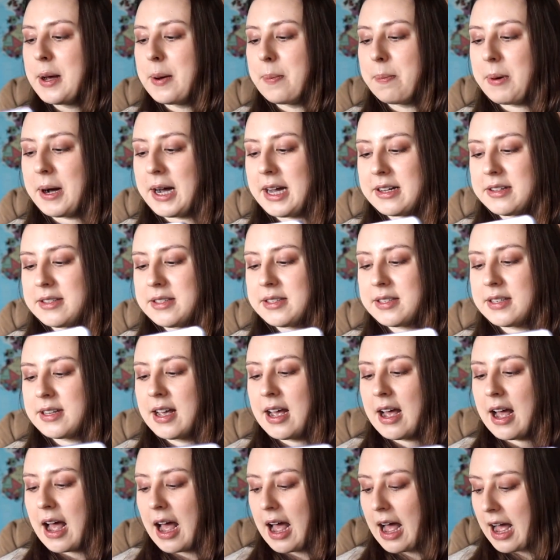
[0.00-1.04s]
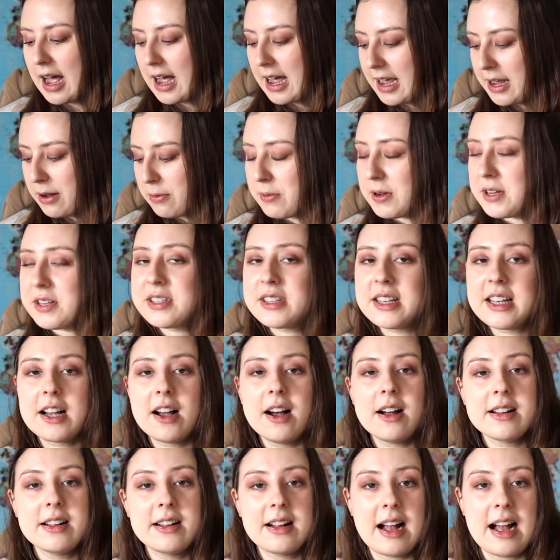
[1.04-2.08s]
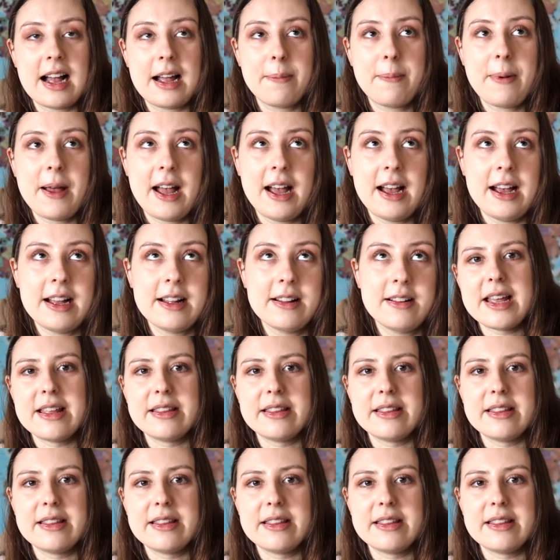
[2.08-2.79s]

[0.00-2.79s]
But I recently got an iPad